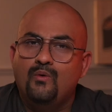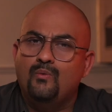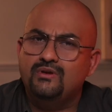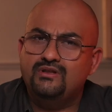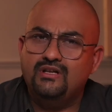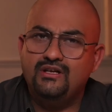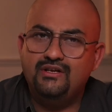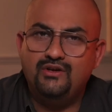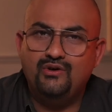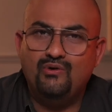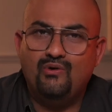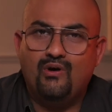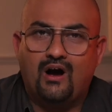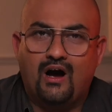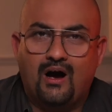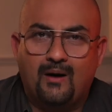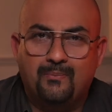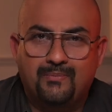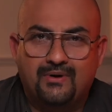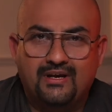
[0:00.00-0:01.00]
With the new
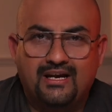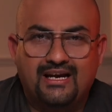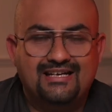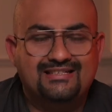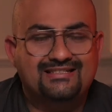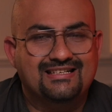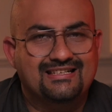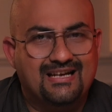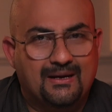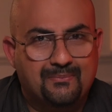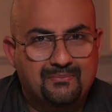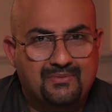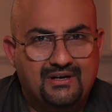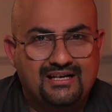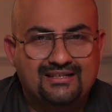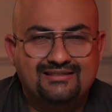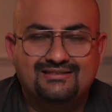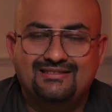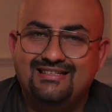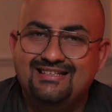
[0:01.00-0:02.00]
upgrades and
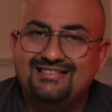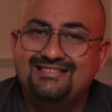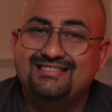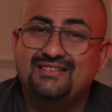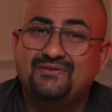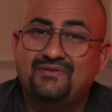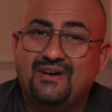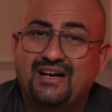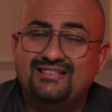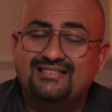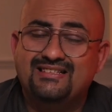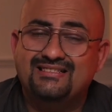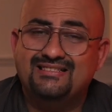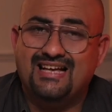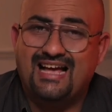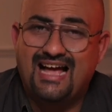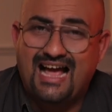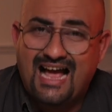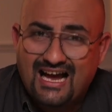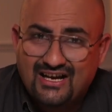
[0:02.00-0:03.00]
updates, this device is
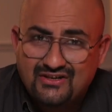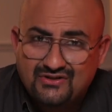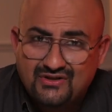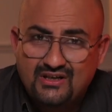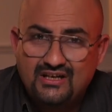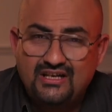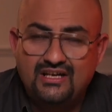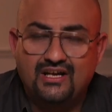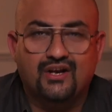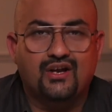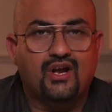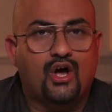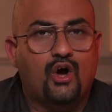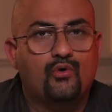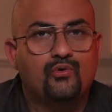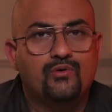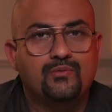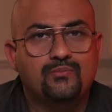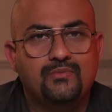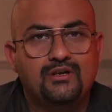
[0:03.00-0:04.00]
actually
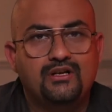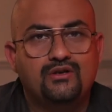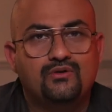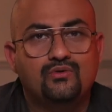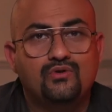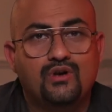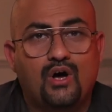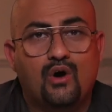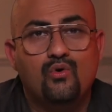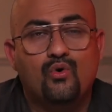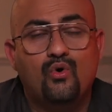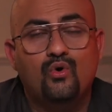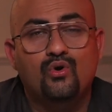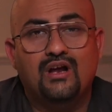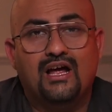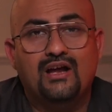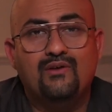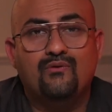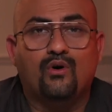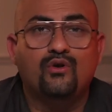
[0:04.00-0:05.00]
allowing me to now go
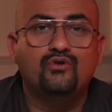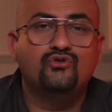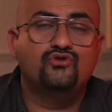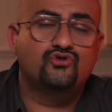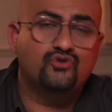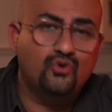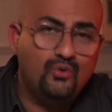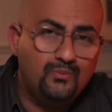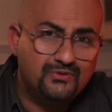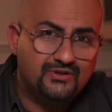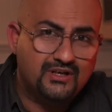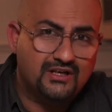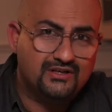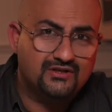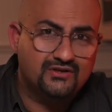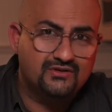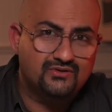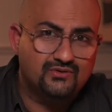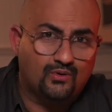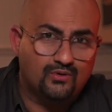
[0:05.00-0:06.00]
live on Zoom
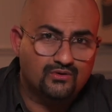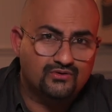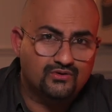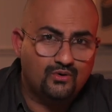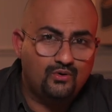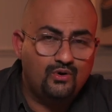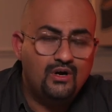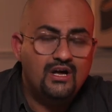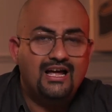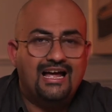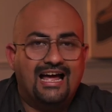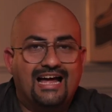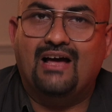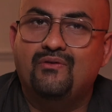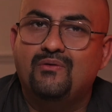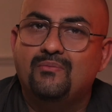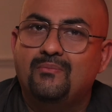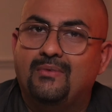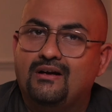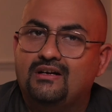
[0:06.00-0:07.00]
sessions also,
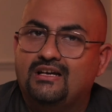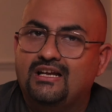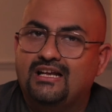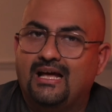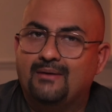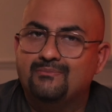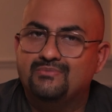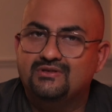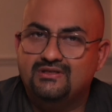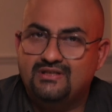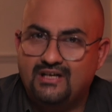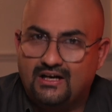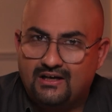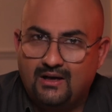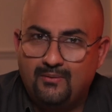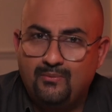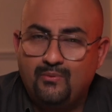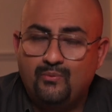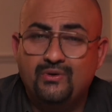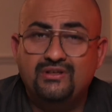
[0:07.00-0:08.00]
have a multicam
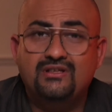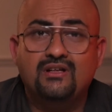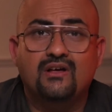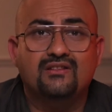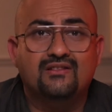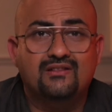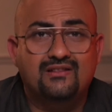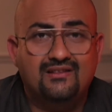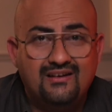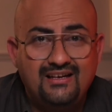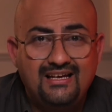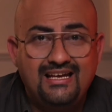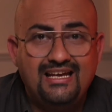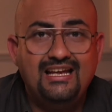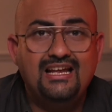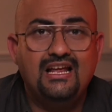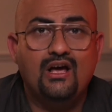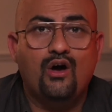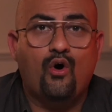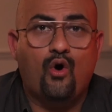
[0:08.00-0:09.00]
setup with
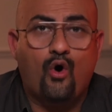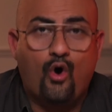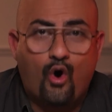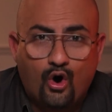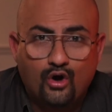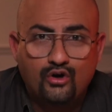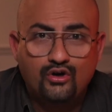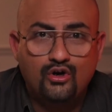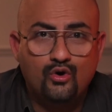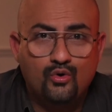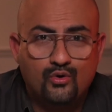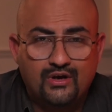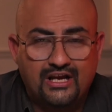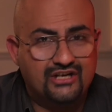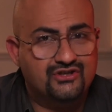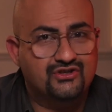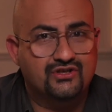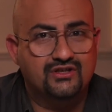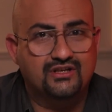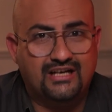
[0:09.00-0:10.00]
three
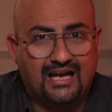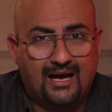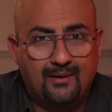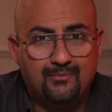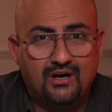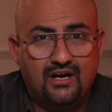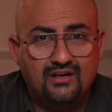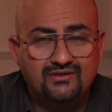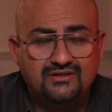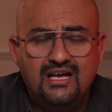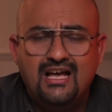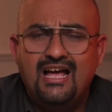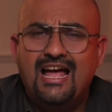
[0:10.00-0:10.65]
on-location cameras